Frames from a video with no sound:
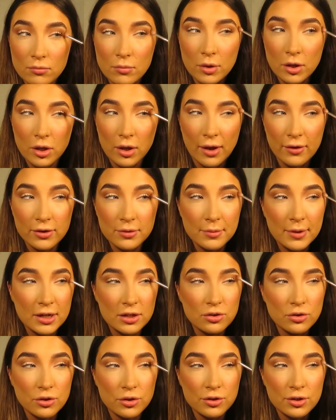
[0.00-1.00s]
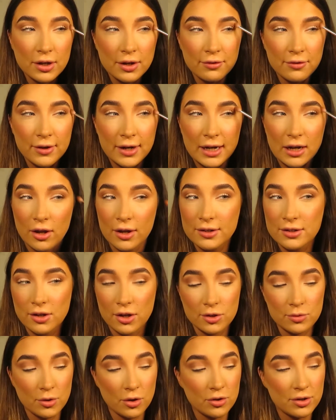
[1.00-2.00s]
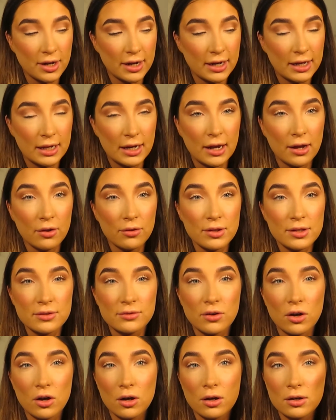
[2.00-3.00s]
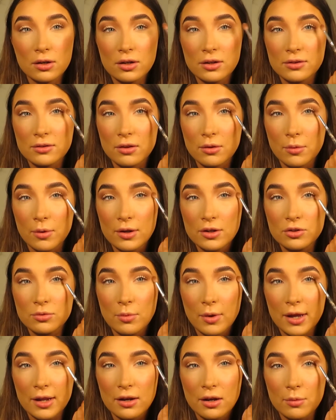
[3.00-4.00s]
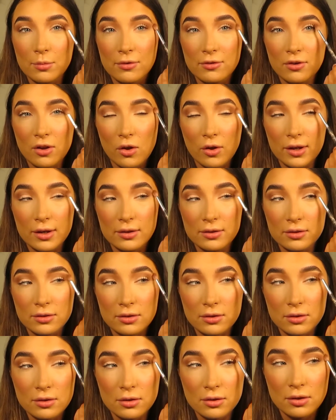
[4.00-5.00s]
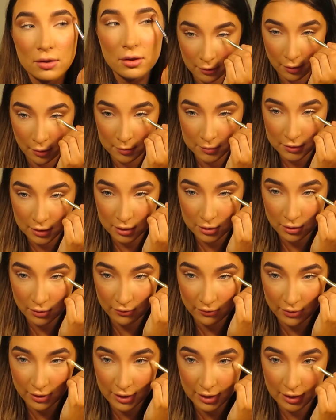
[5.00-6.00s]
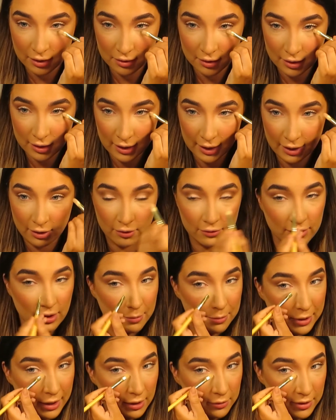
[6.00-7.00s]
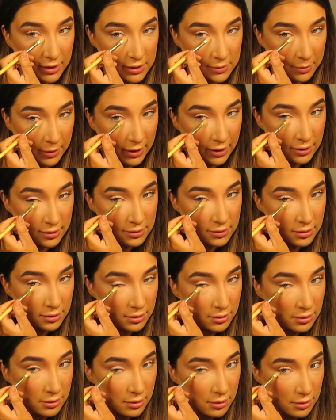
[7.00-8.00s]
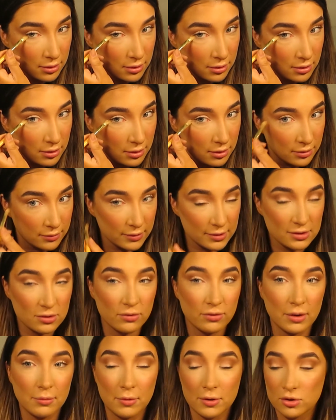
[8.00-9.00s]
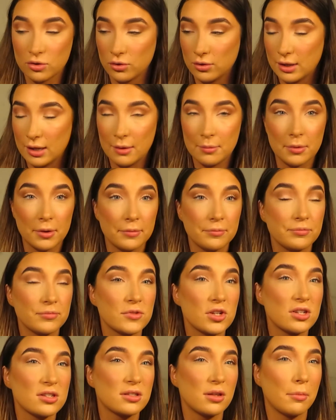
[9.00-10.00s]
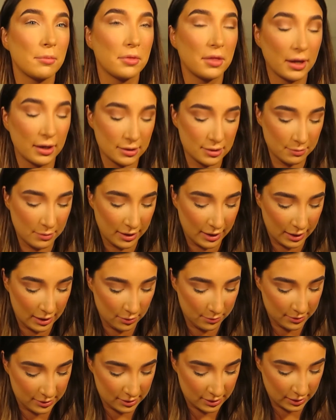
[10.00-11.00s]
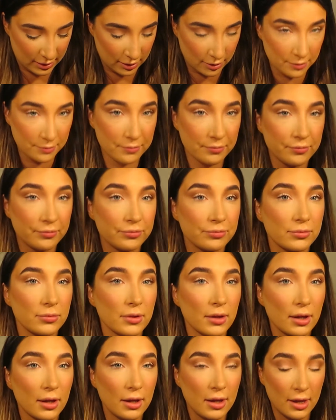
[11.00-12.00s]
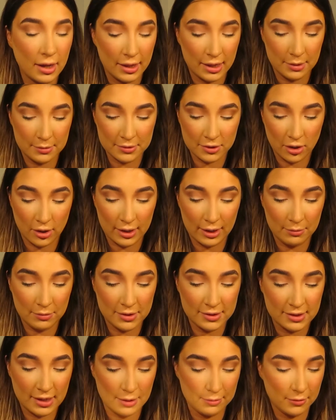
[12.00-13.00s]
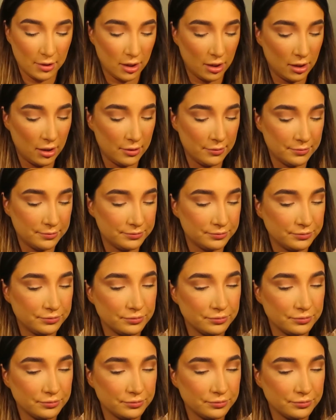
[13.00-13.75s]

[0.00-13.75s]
But you have to make sure you're doing a really light touch when you're taking it out this far, because otherwise you might end up with lines. So I'm just going to do a really thin layer of that Plouise base. Not very much on there, but just something to make it a little bit stickier. And I'm just going in with the same colour,